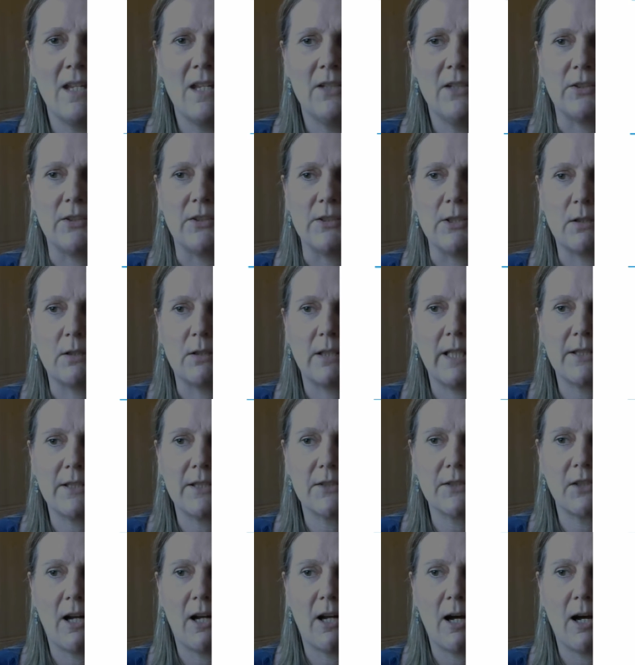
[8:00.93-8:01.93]
So you click the
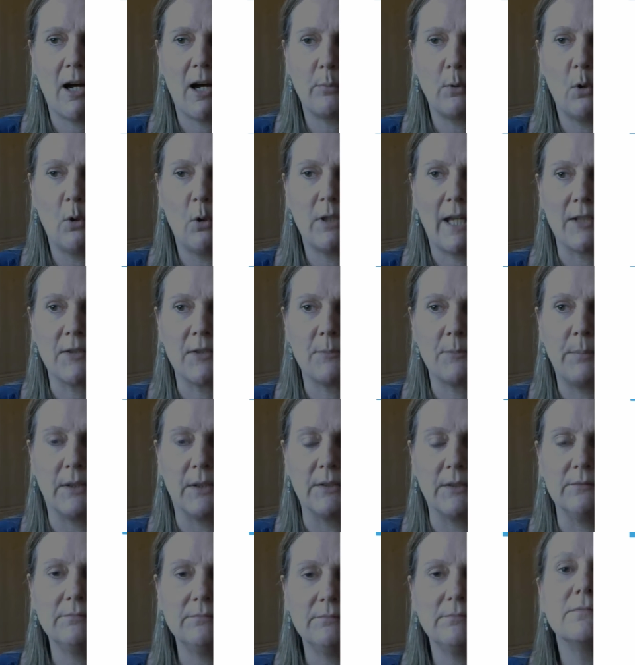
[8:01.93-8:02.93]
start broadcast
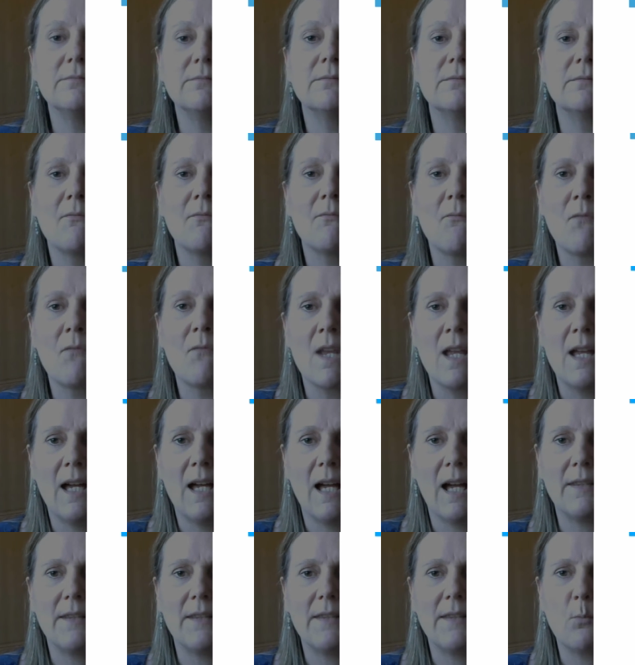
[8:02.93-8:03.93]
button,
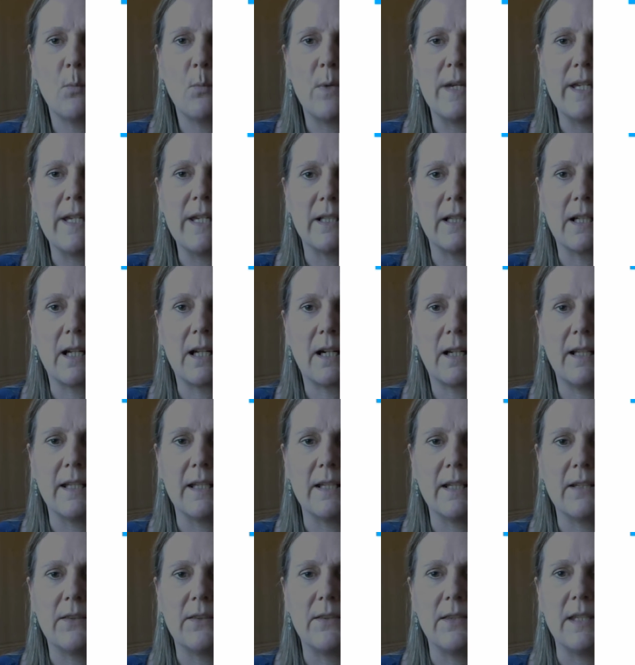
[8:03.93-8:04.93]
and then we're going to
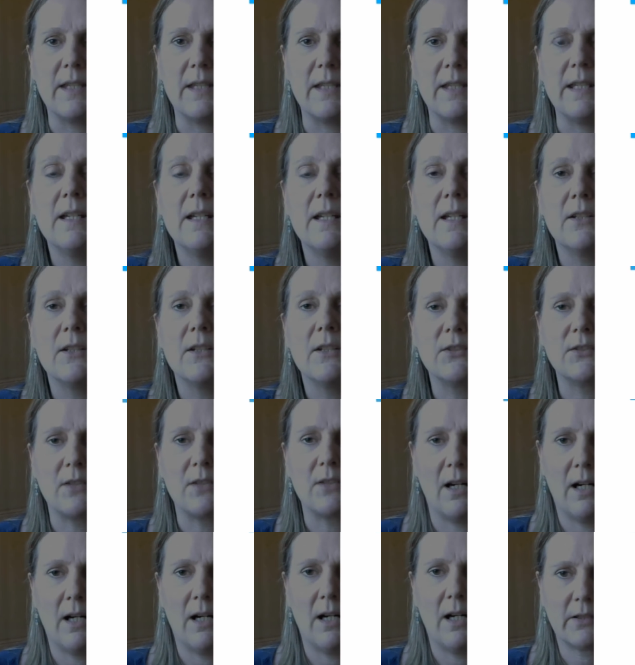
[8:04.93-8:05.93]
click the
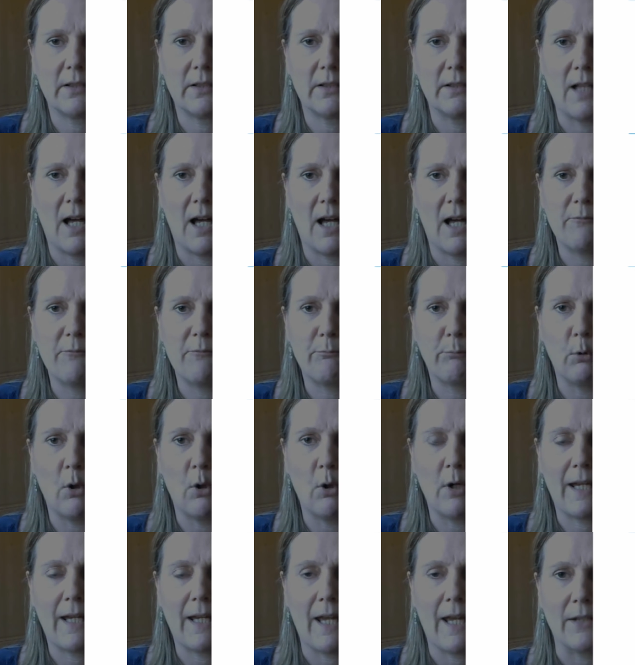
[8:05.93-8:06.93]
start live
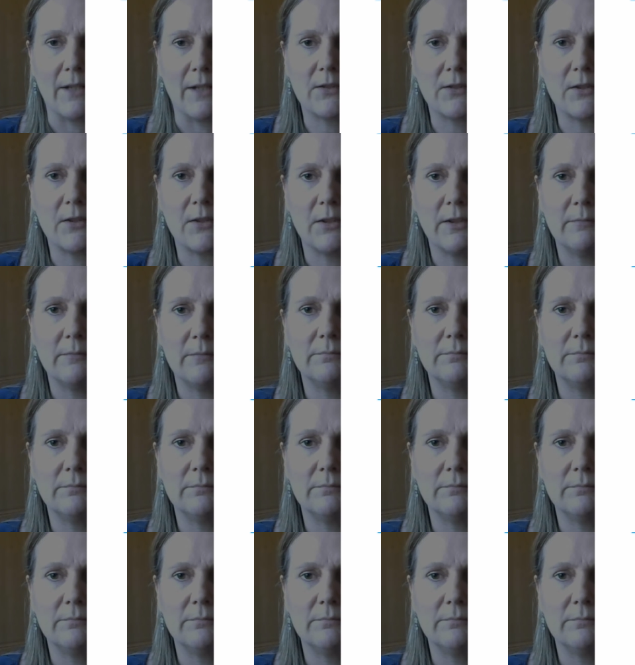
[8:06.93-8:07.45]
broadcast.